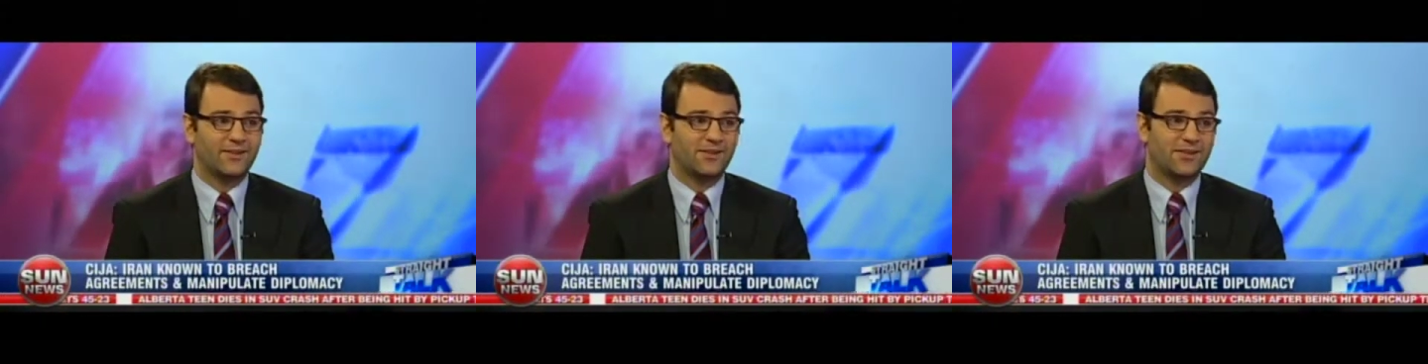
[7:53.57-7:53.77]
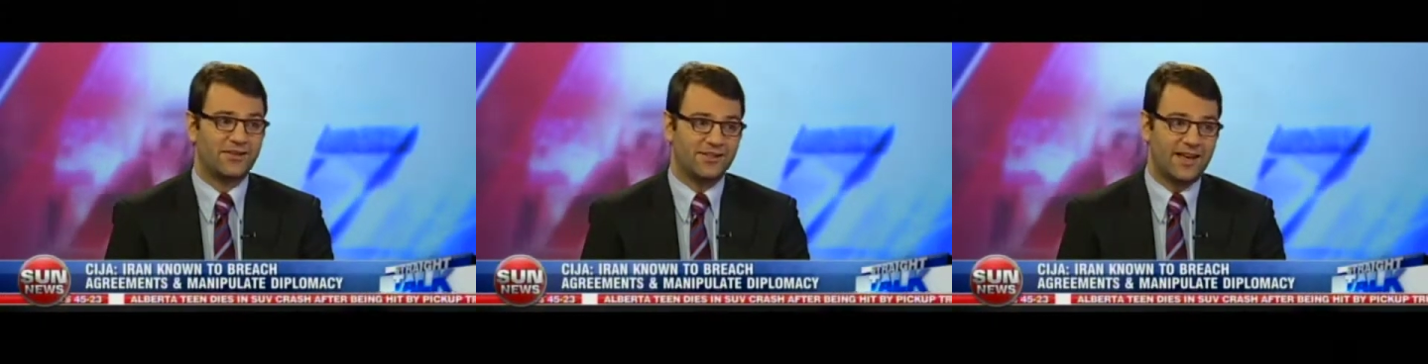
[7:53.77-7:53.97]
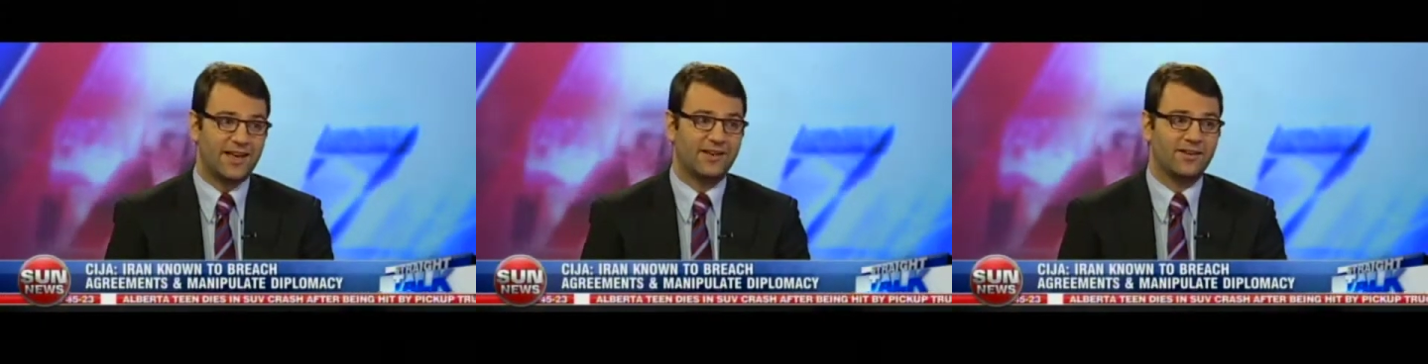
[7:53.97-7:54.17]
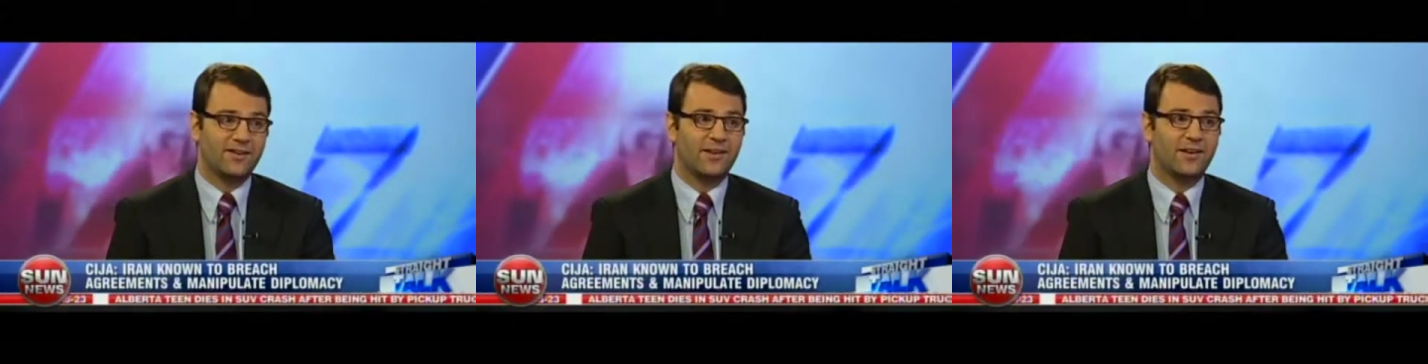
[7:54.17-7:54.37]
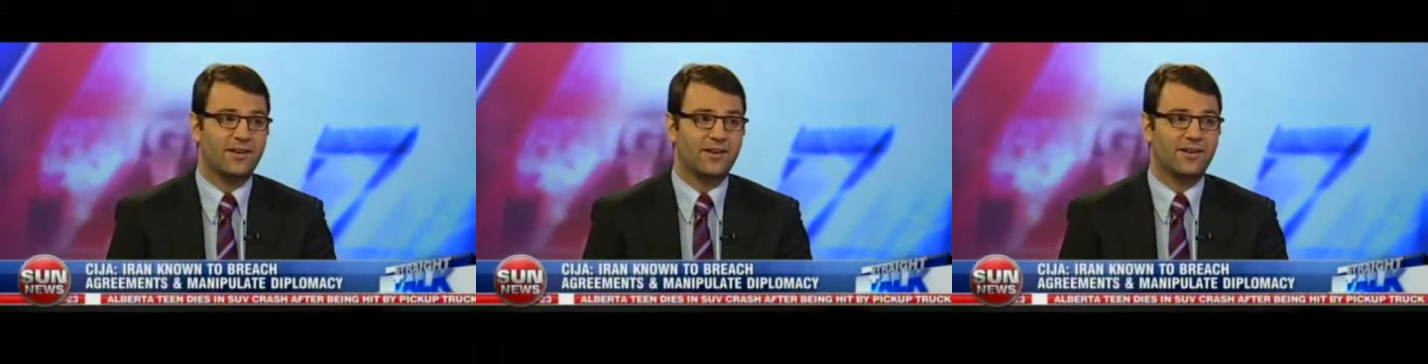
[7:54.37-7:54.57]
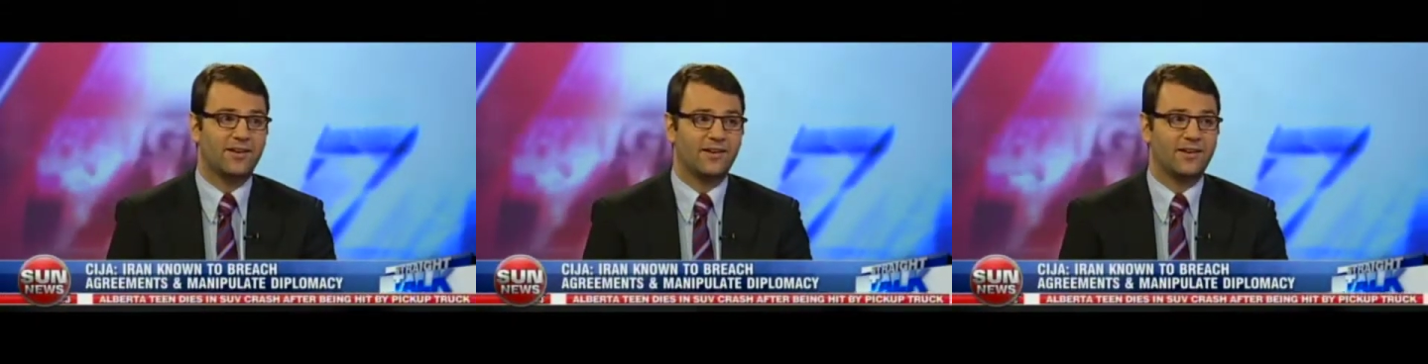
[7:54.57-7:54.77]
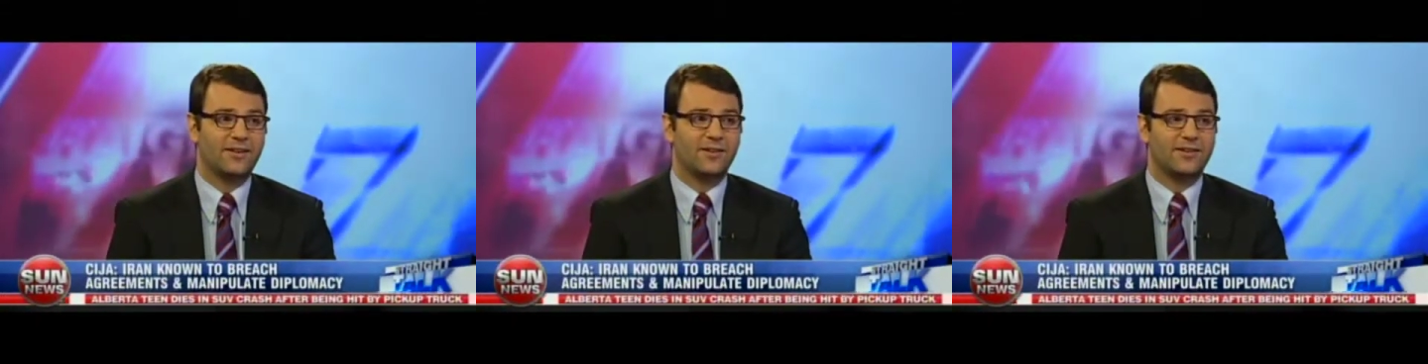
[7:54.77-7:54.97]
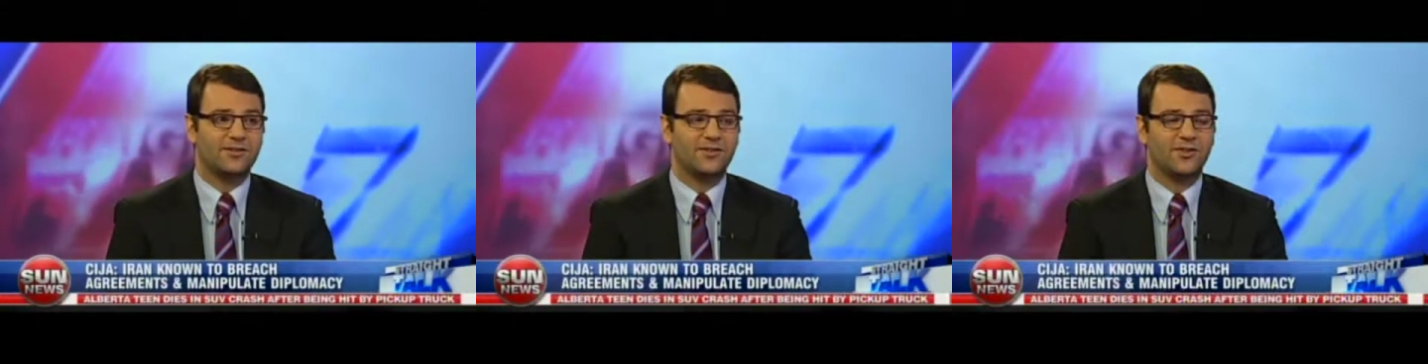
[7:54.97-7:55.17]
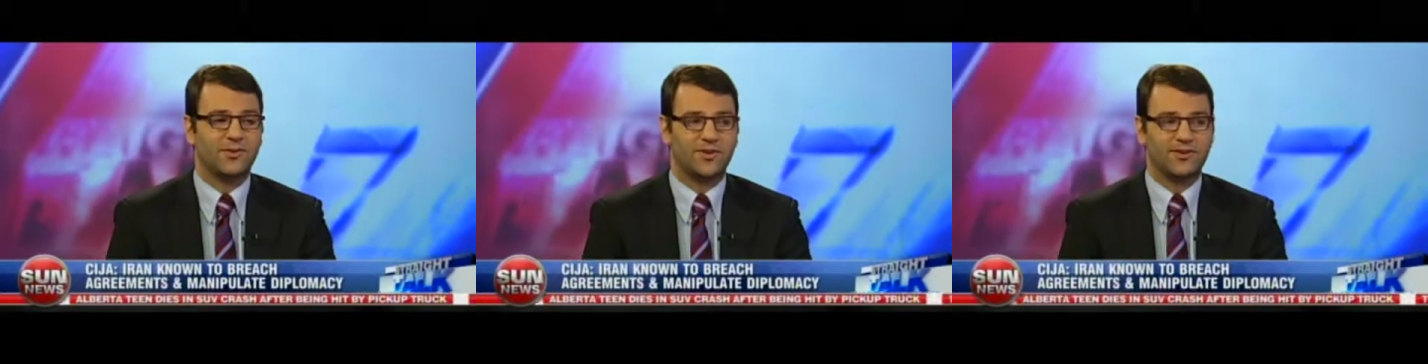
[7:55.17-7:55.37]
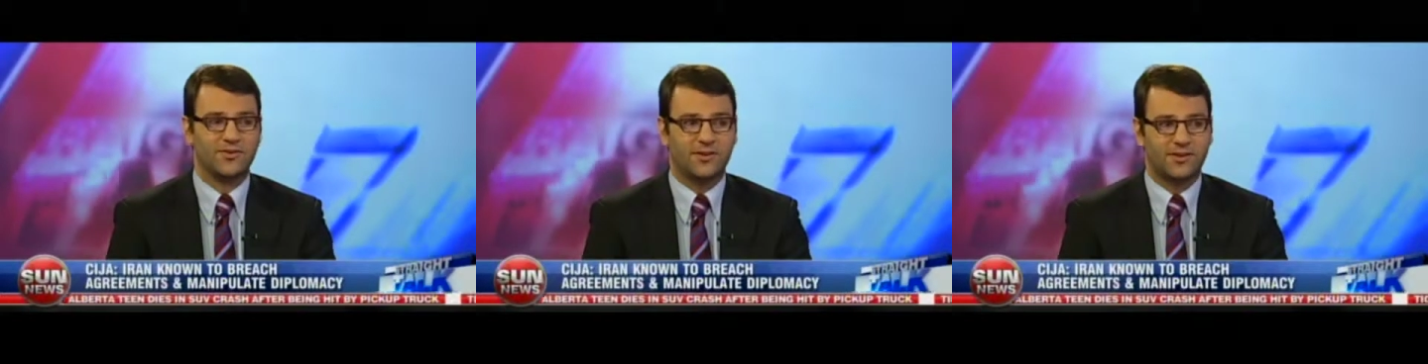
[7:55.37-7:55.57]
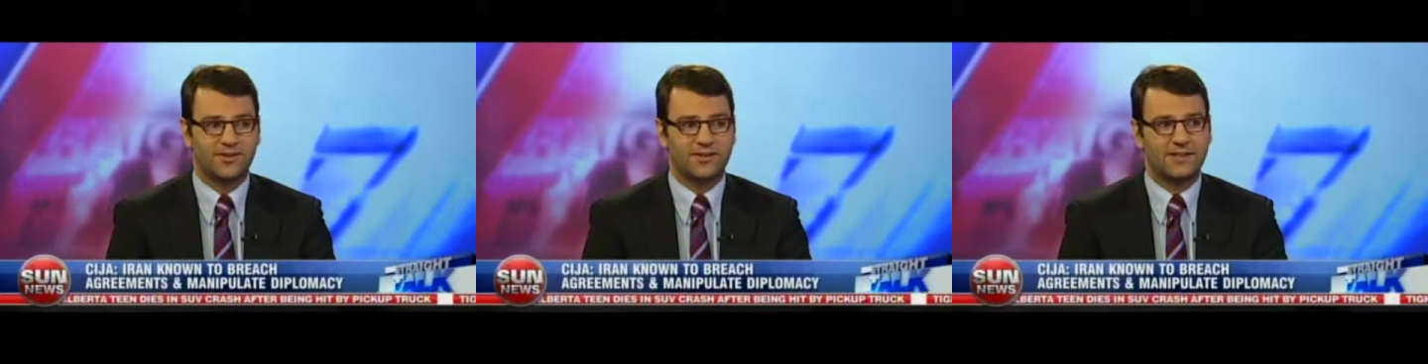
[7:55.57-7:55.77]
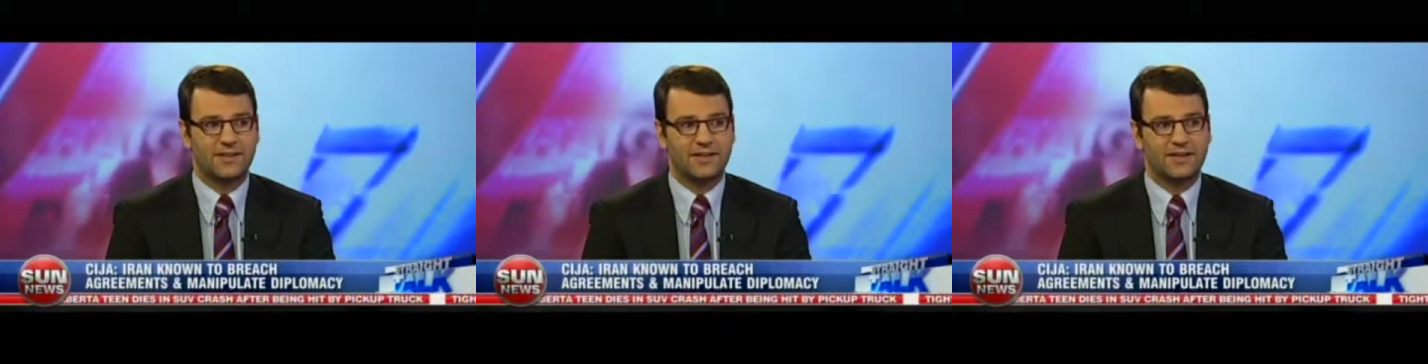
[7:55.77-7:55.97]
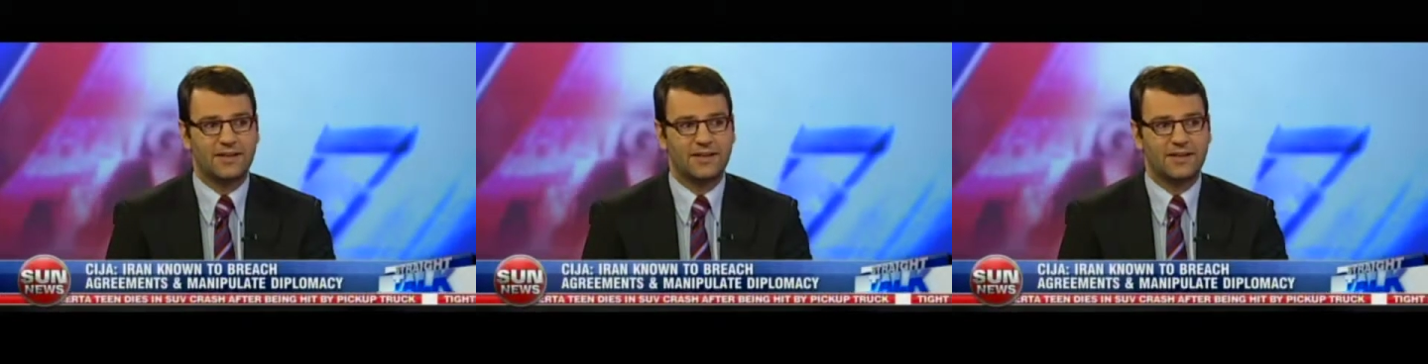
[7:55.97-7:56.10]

descend into uncertainty,